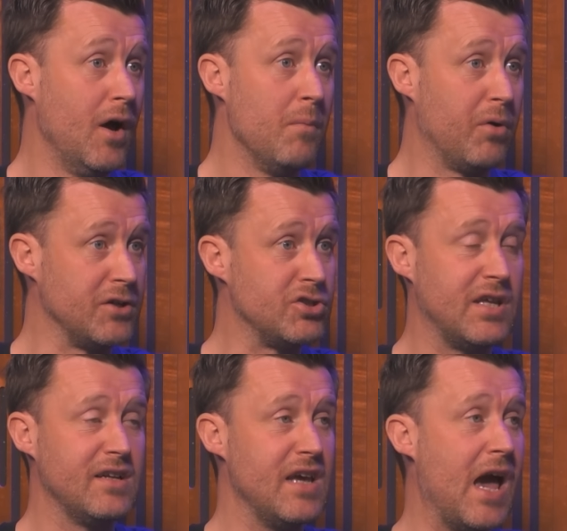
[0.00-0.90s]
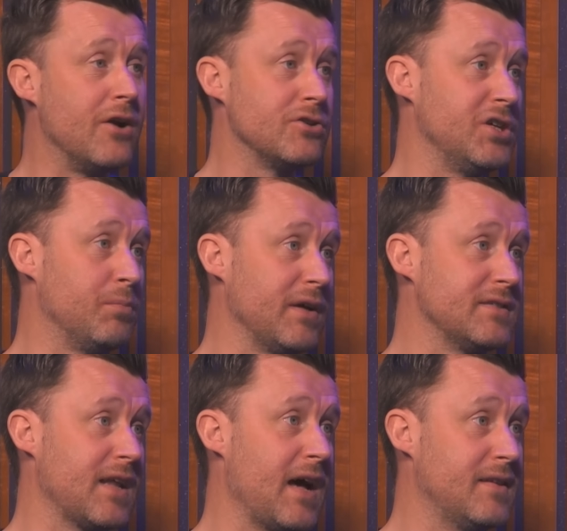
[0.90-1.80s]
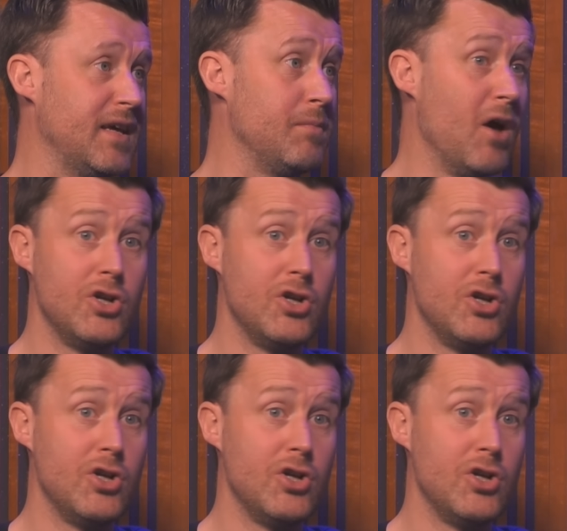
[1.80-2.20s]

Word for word: but I just think the energy he brings to that team.